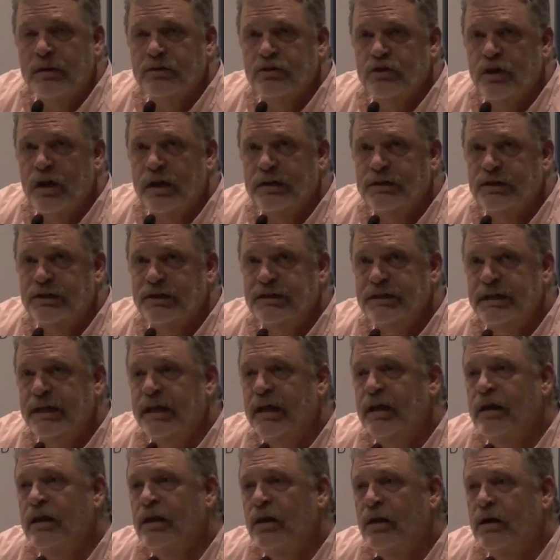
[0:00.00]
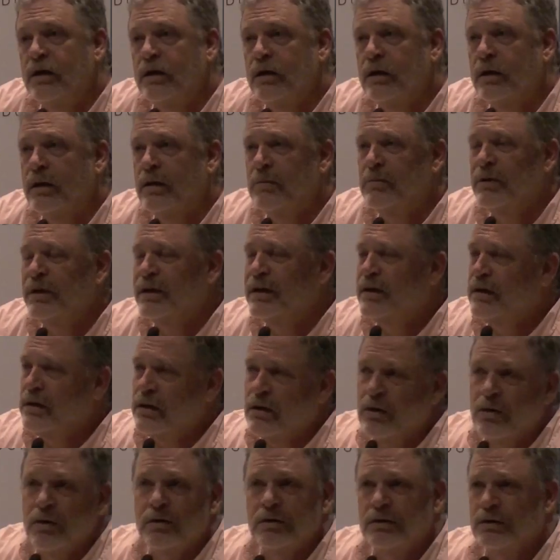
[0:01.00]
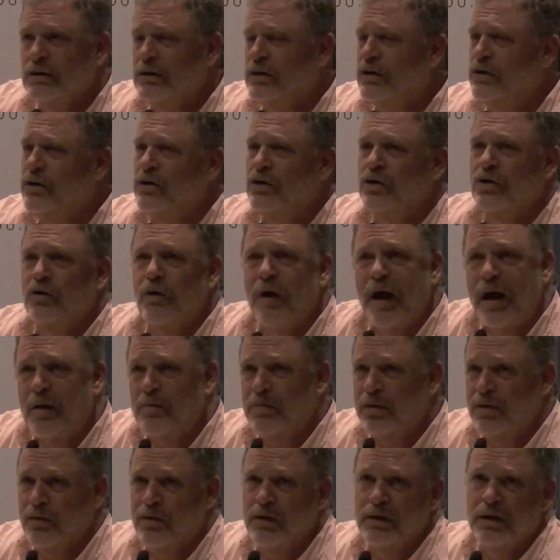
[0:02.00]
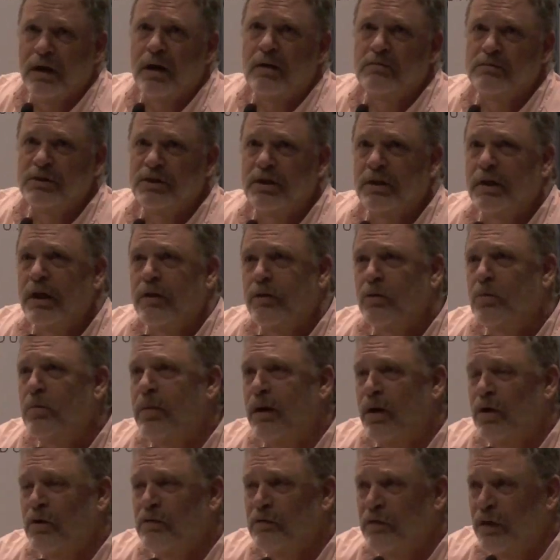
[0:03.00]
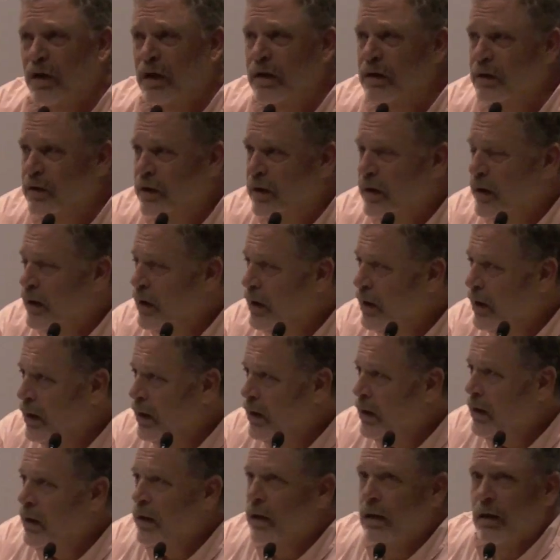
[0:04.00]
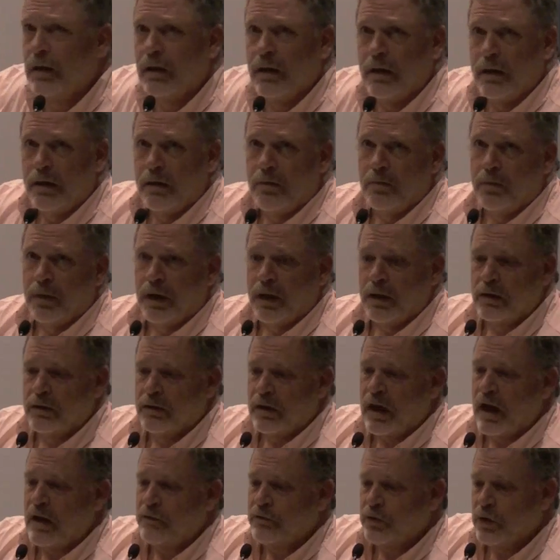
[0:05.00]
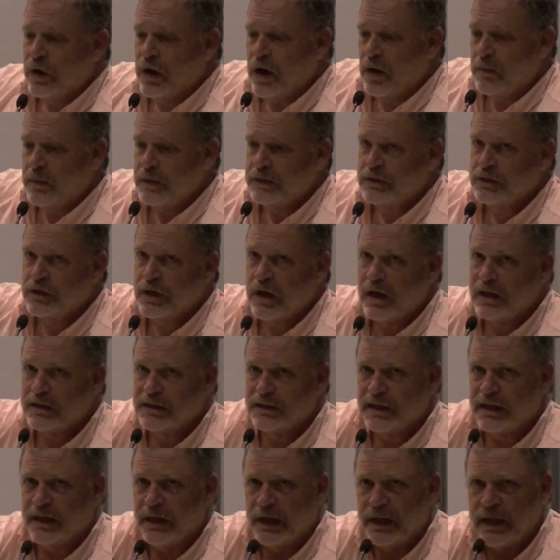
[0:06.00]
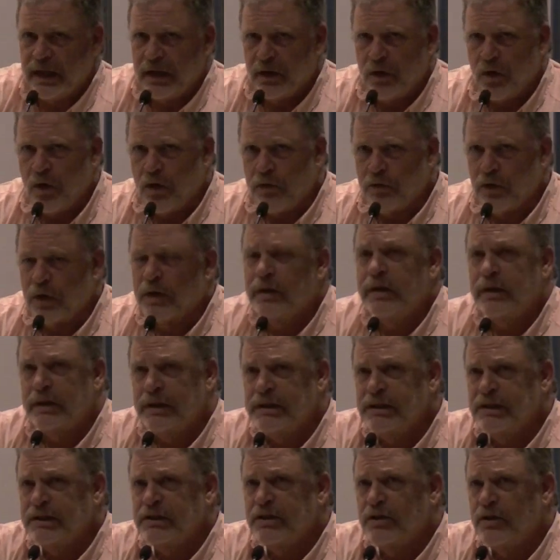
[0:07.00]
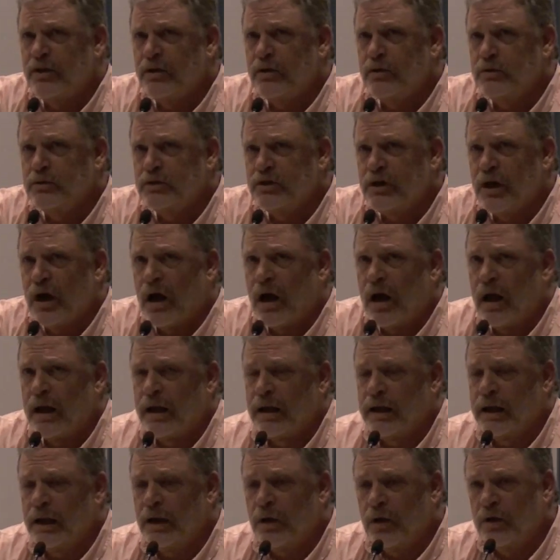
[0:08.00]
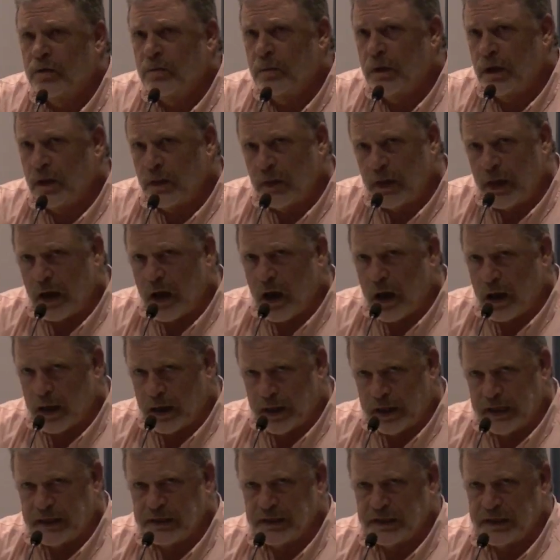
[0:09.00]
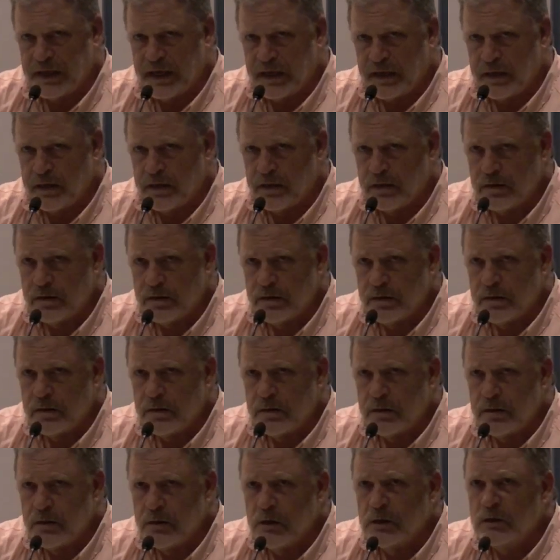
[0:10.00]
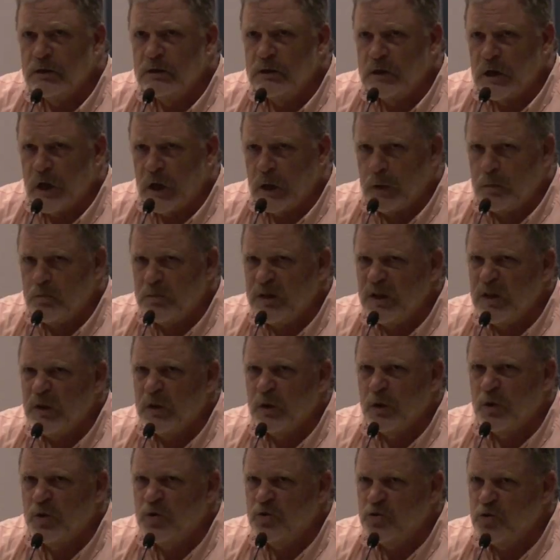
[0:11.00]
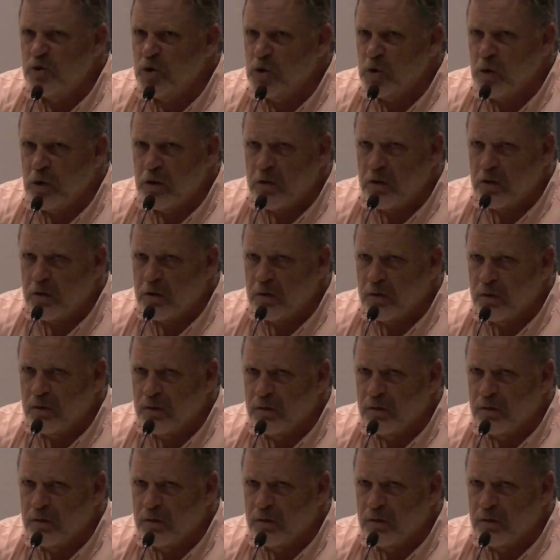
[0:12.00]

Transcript: of shots of tequila, and I'm like, oh crap, here it comes, another bar fight. But after a couple of shots, he leaned over, and this is a huge guy, and he looked me in the eye and he said, "Tell me the truth."